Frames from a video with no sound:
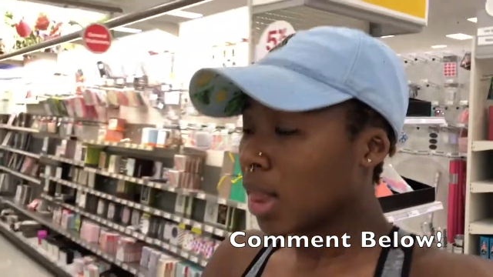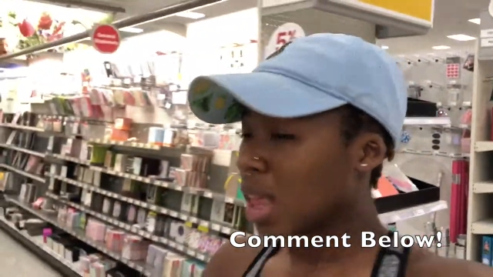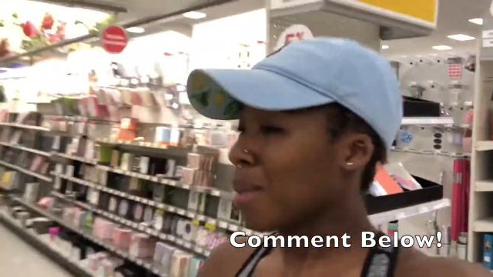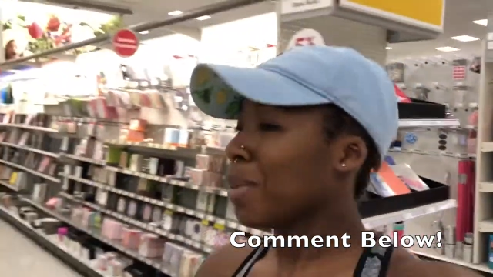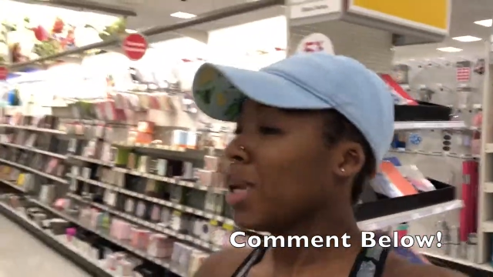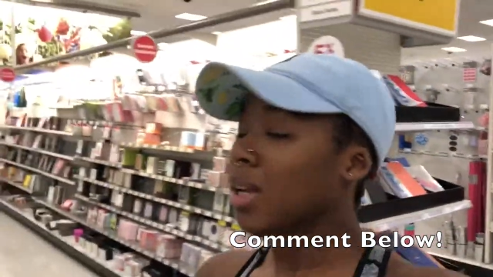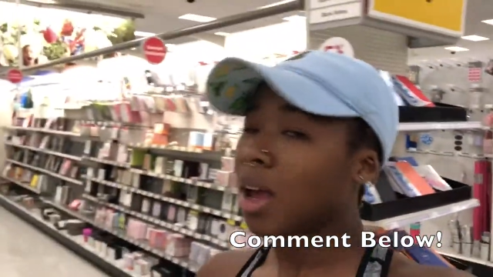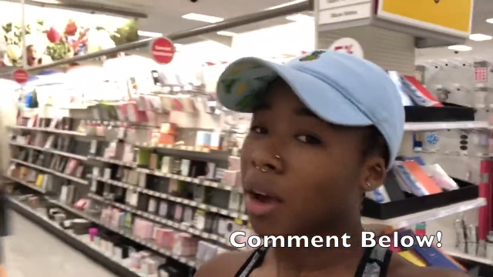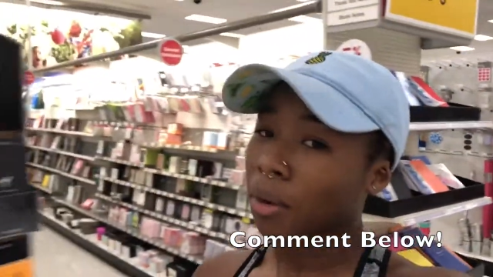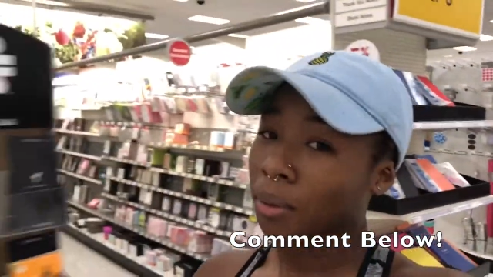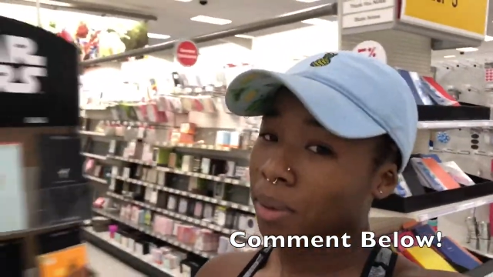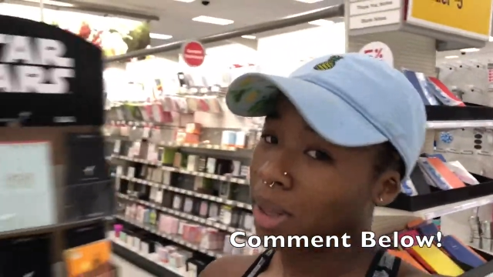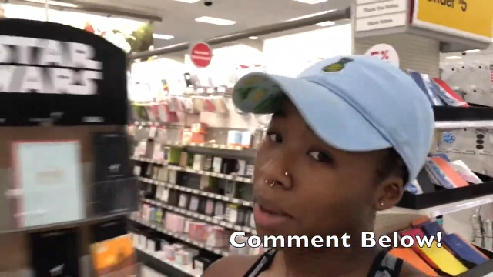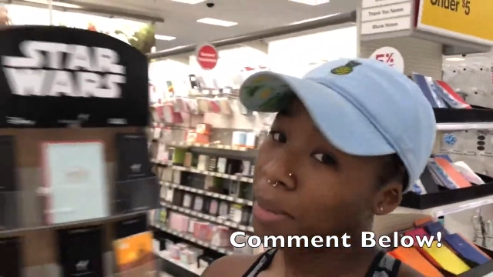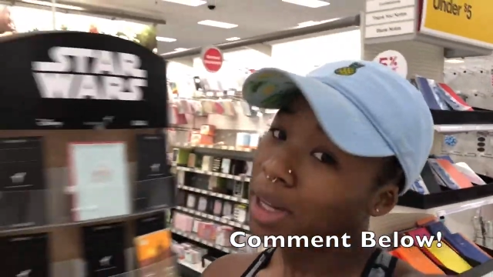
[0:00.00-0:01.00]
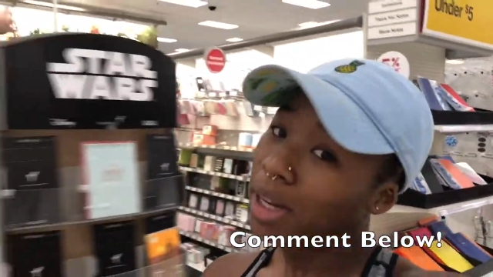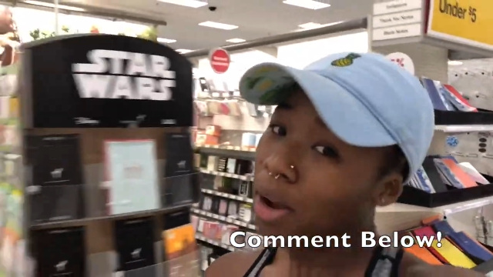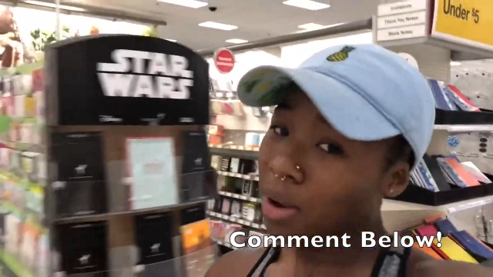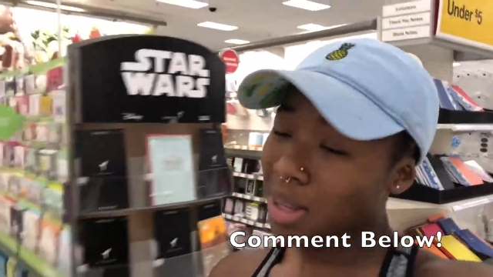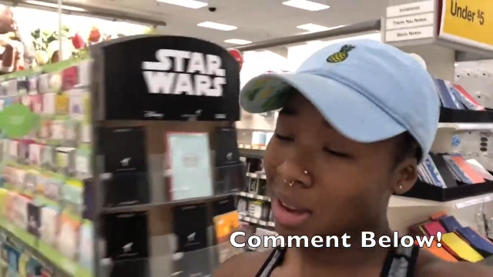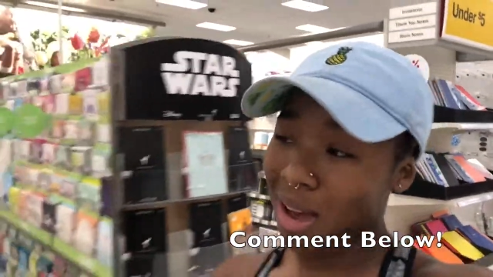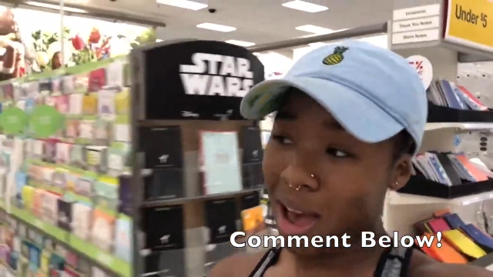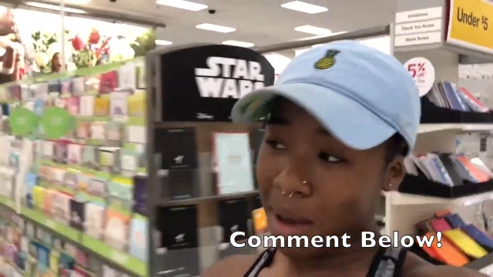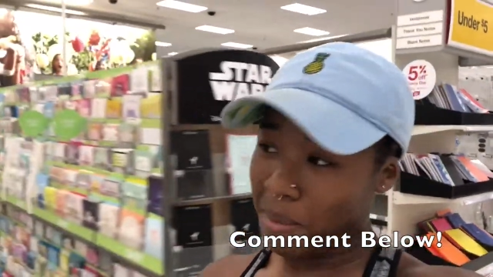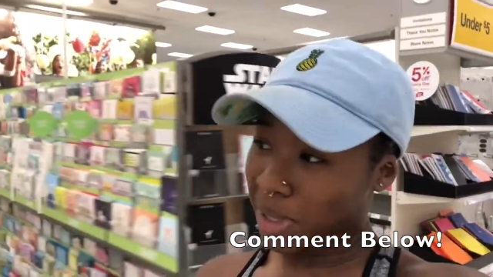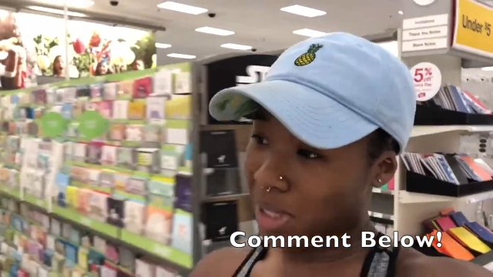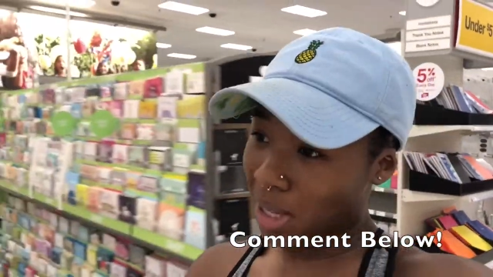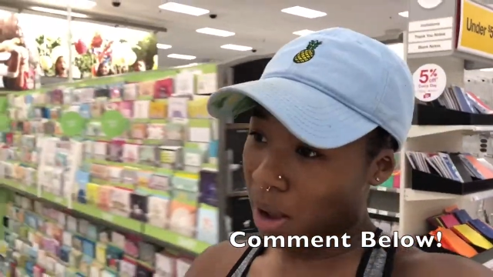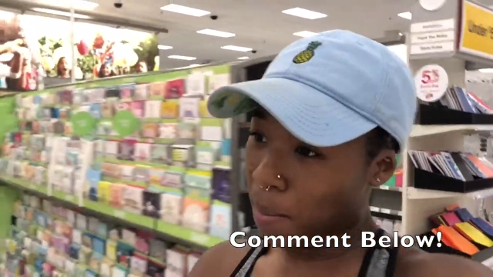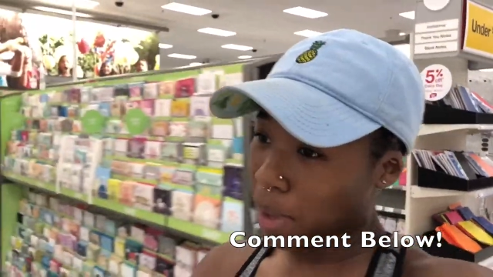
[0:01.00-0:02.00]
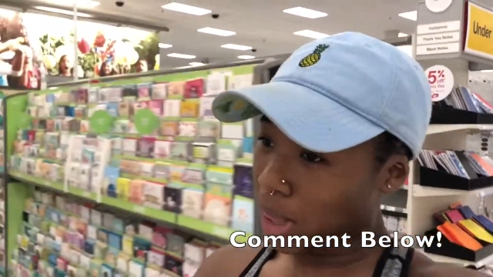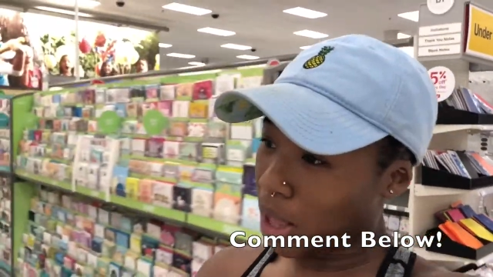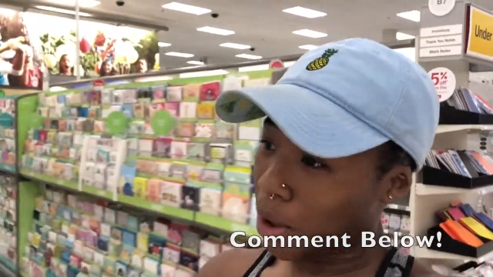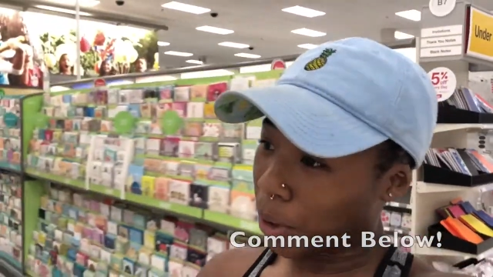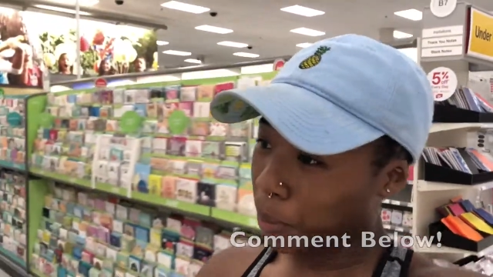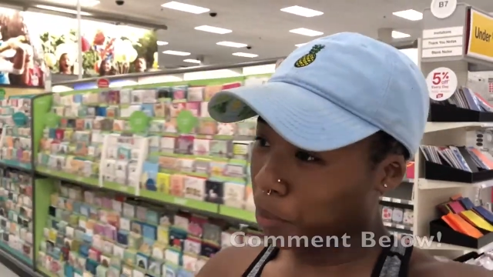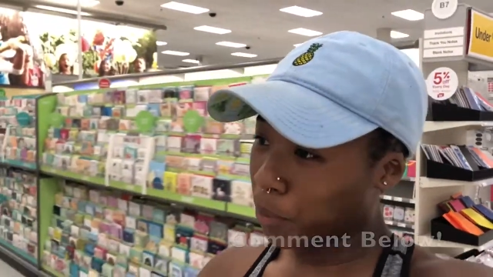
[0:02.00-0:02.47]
let me know in the comments down below.